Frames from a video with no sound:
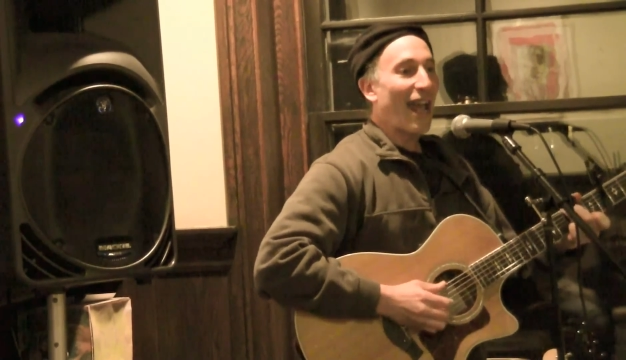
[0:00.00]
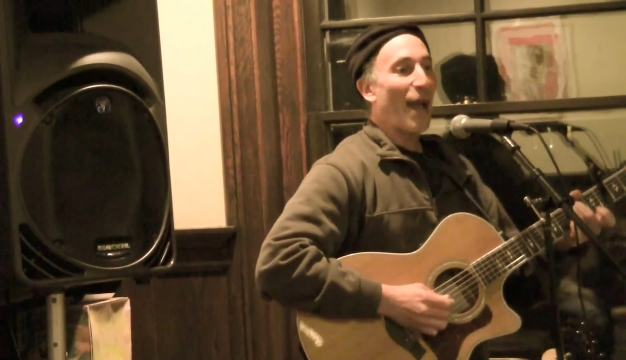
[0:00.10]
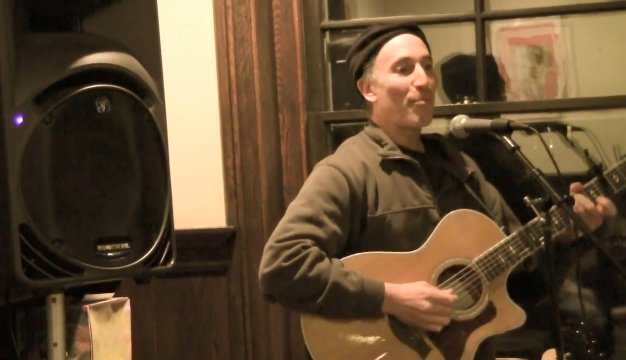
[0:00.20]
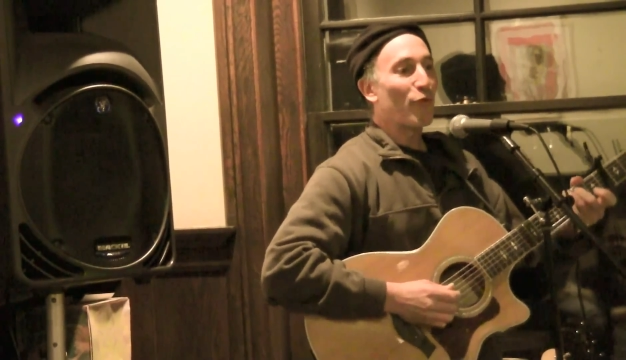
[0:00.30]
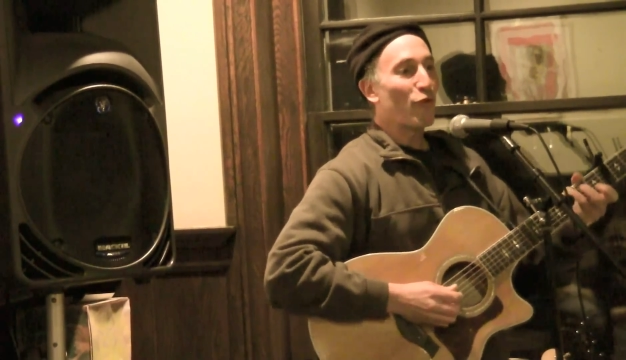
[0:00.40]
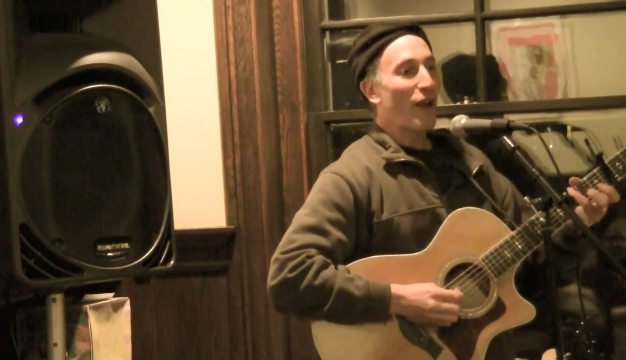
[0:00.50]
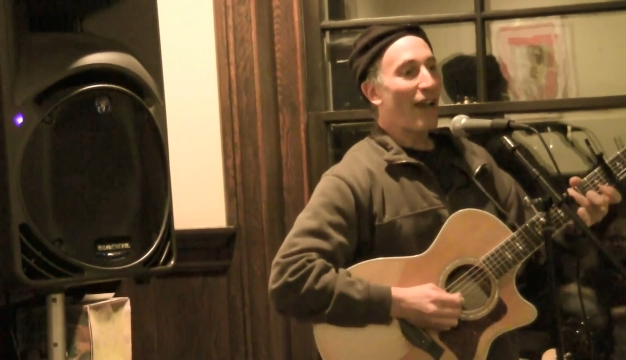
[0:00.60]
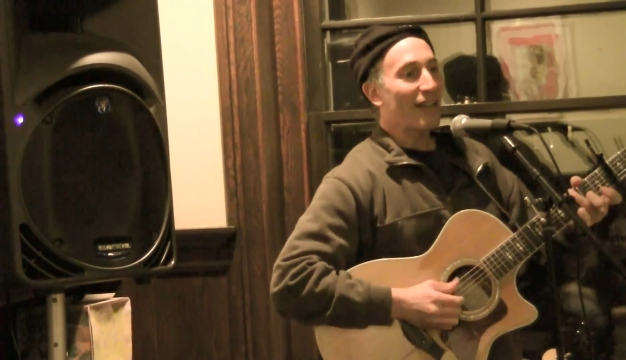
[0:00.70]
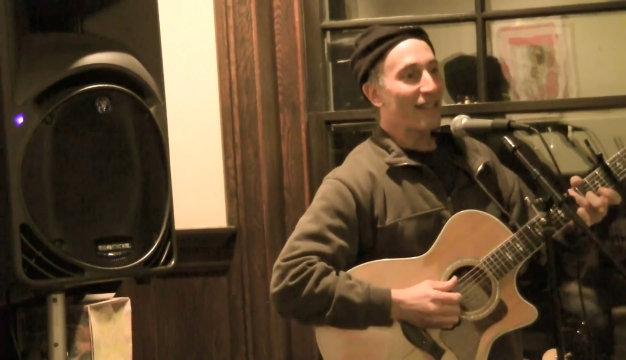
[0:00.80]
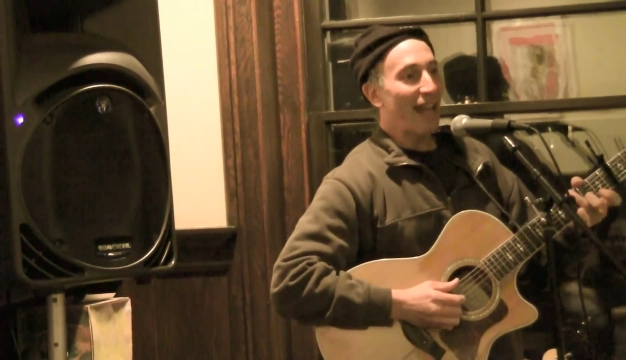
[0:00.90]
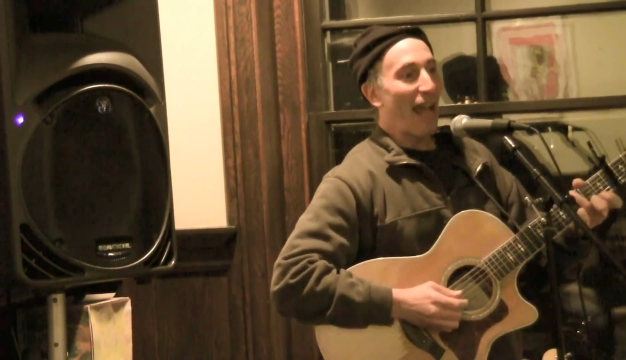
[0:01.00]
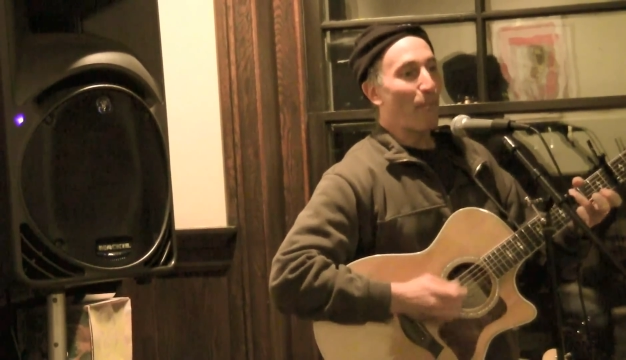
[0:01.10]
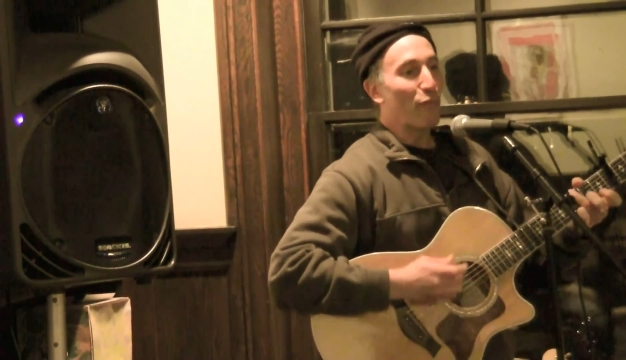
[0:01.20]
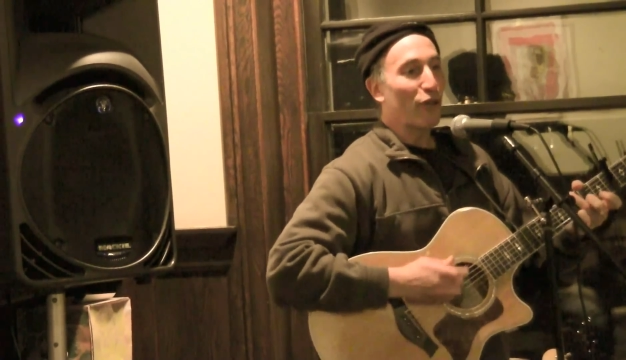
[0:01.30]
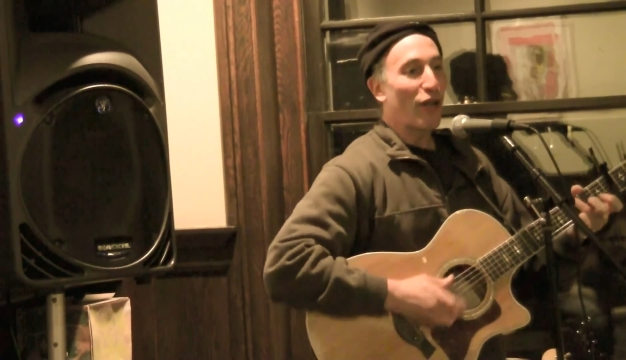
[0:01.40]
apple rags and
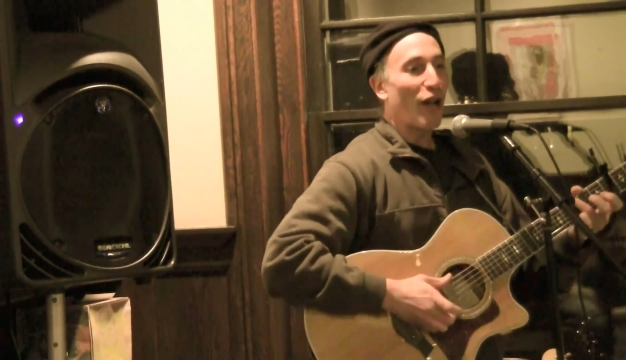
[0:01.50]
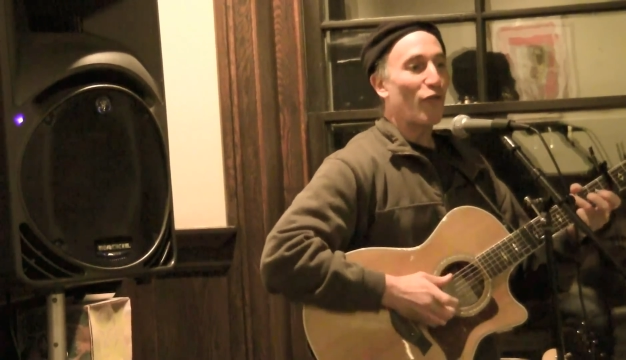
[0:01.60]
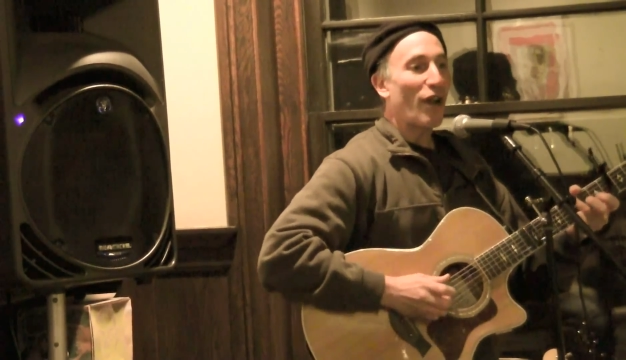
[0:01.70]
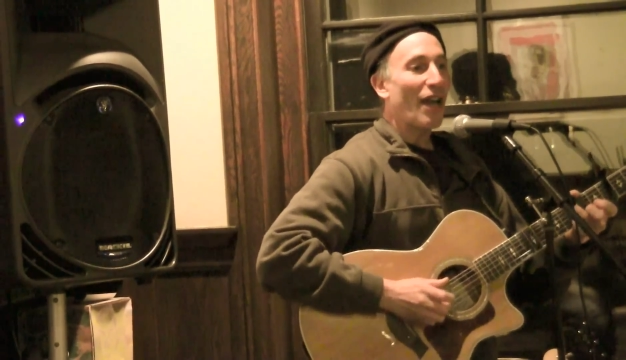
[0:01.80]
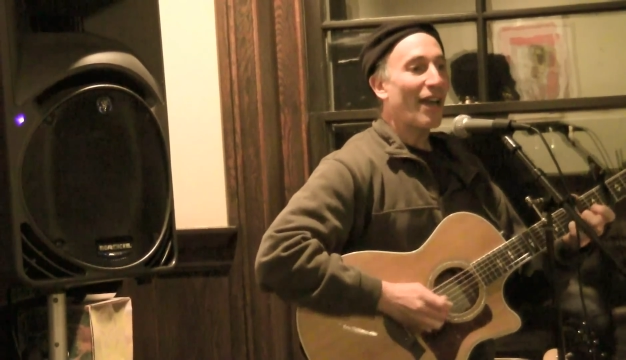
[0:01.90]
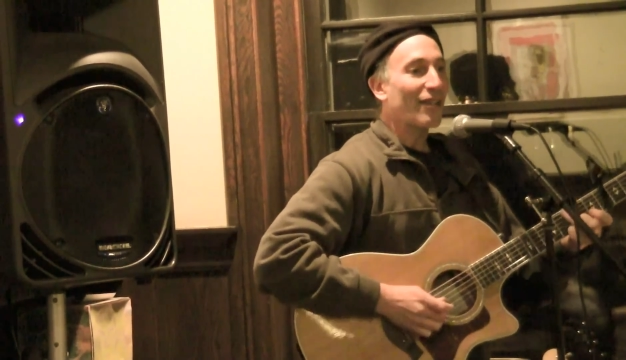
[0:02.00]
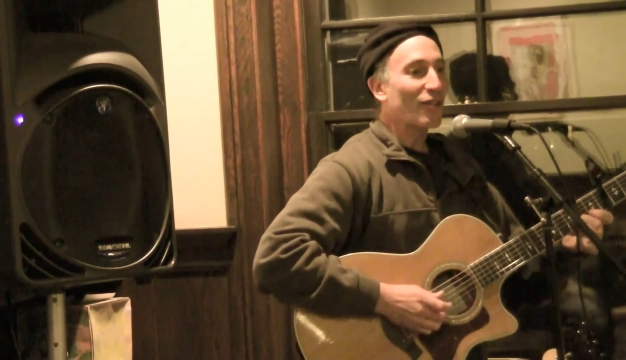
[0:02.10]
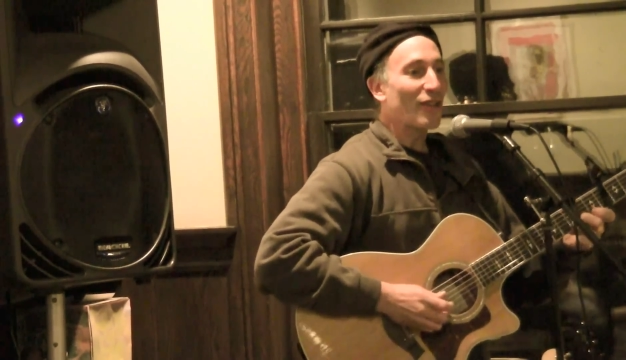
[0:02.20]
apricot rags,